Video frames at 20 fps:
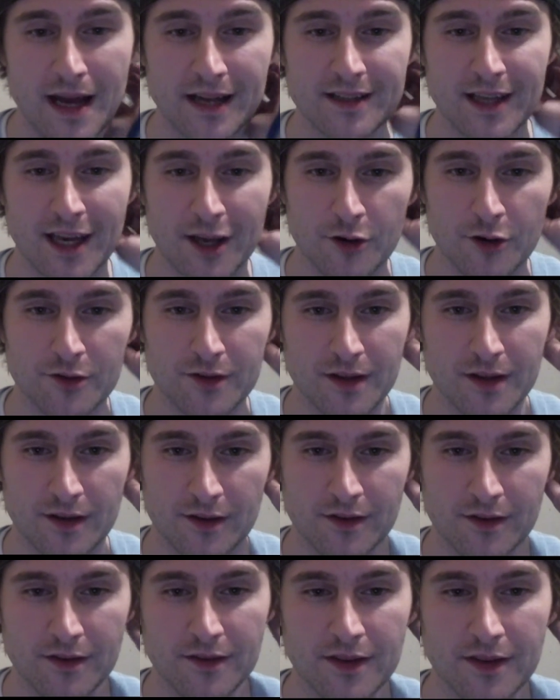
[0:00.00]
back to
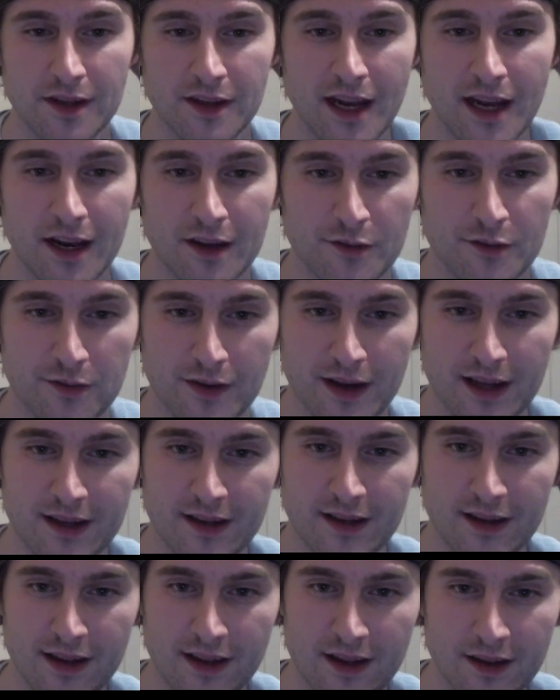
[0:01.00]
Henderson the night of the
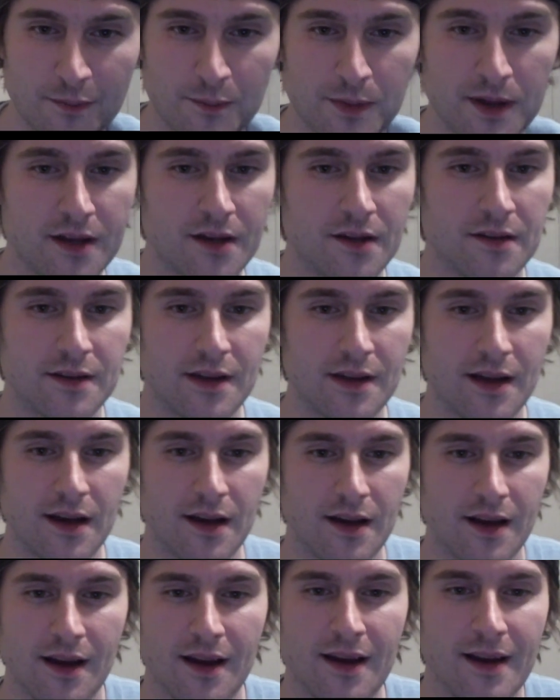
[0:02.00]
fight. Because
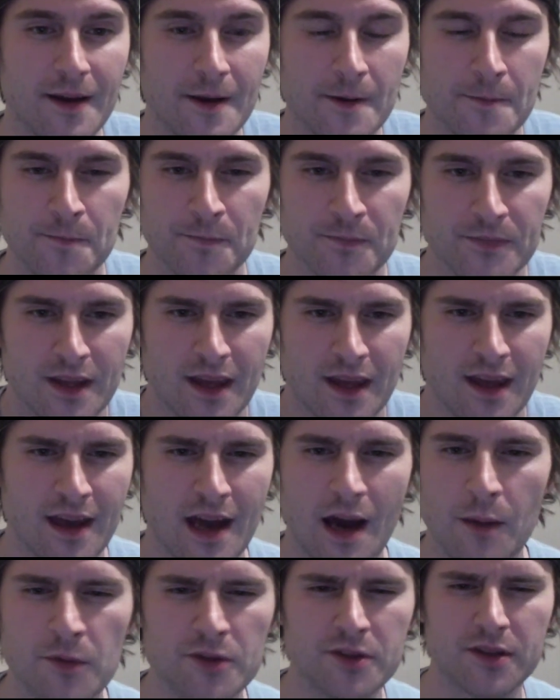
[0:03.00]

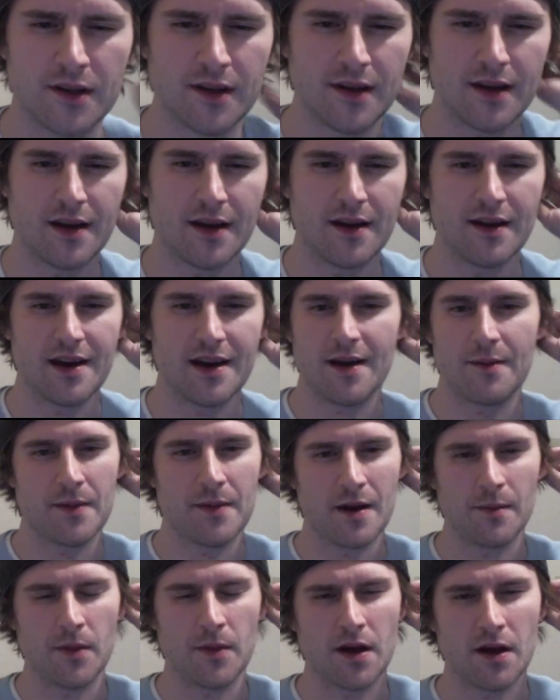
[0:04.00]
I'm just gonna,
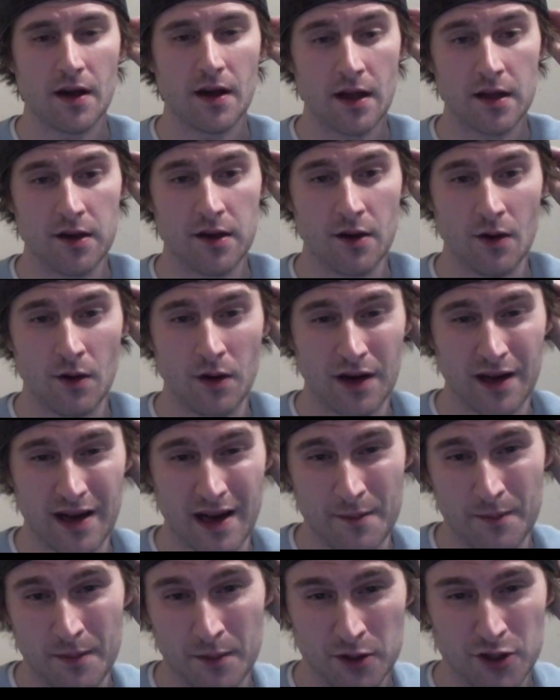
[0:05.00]
I'm
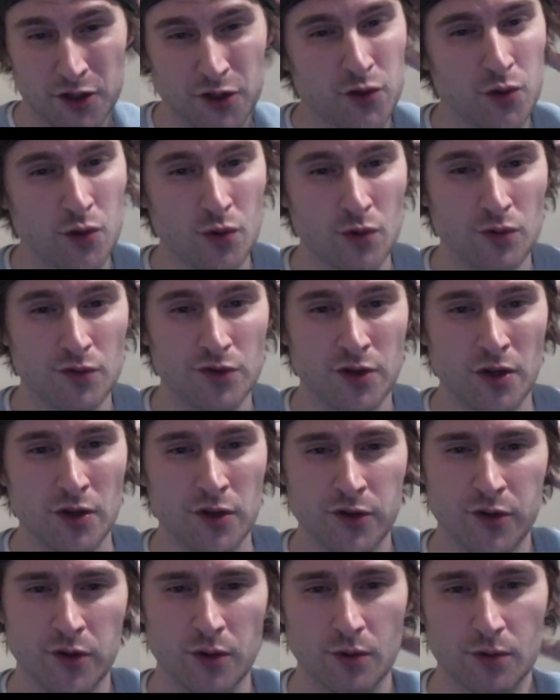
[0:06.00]
a huge
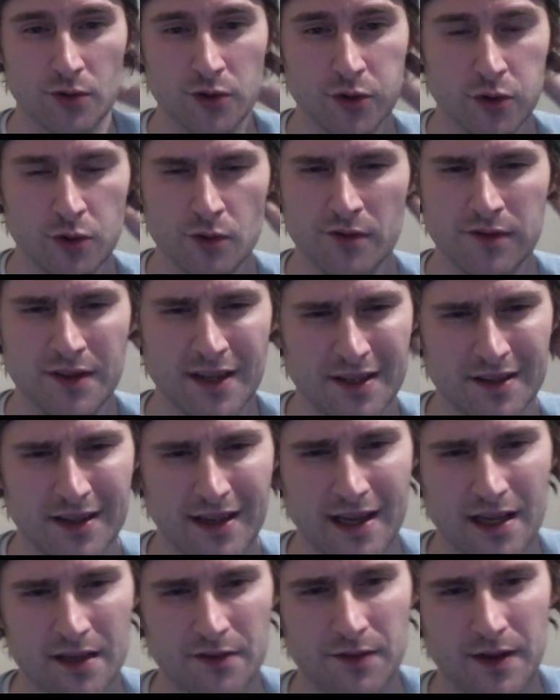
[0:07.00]
Nick
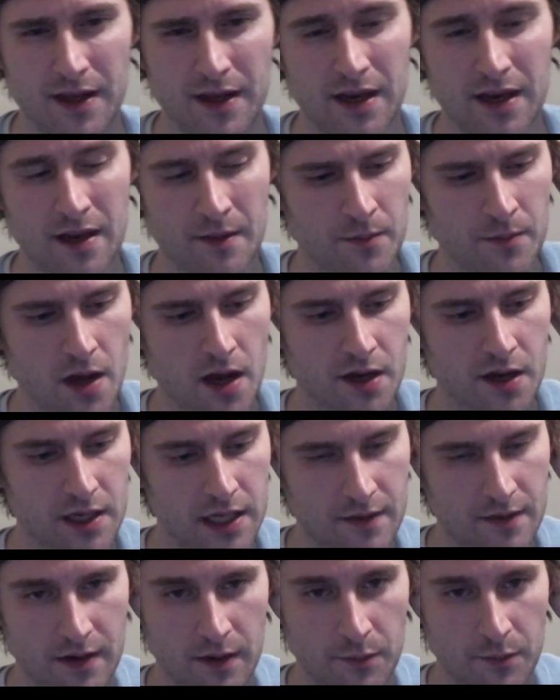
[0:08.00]
Diaz fan. I'm not gonna
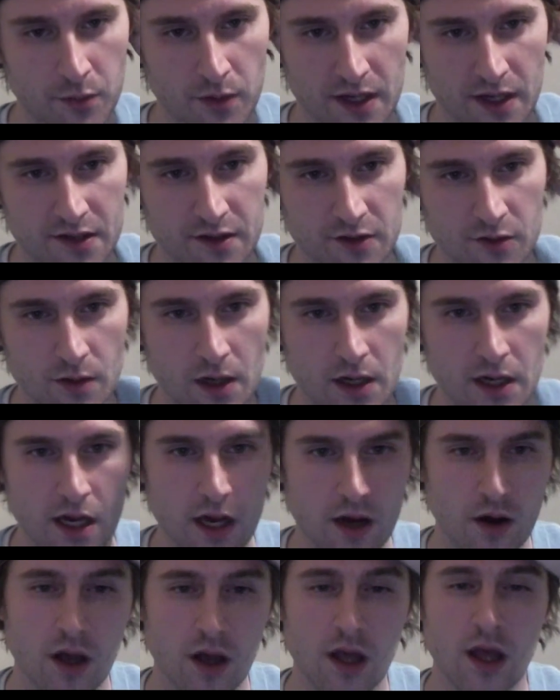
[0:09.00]
give any predictions right
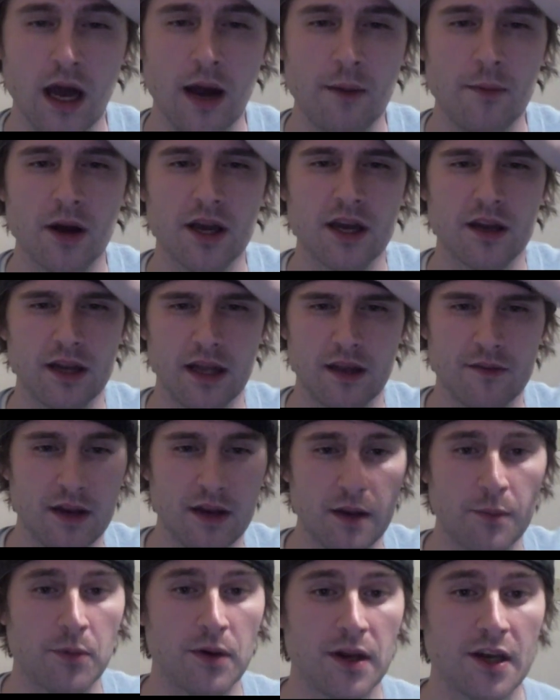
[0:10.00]
now. I'm not gonna give
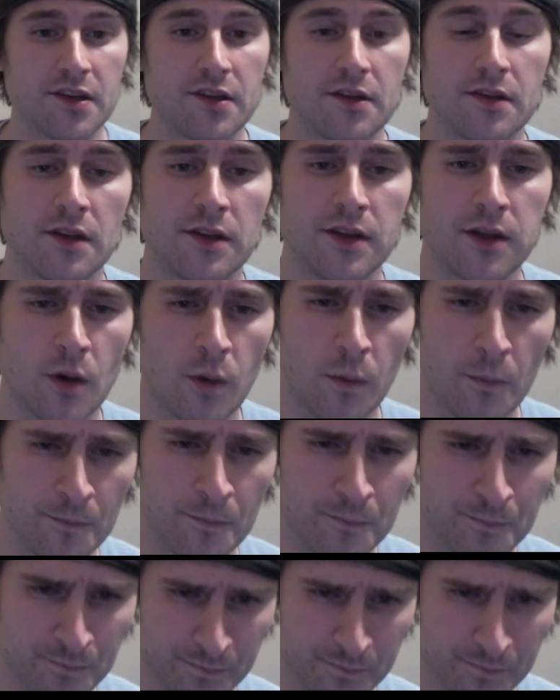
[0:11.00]
any predictions until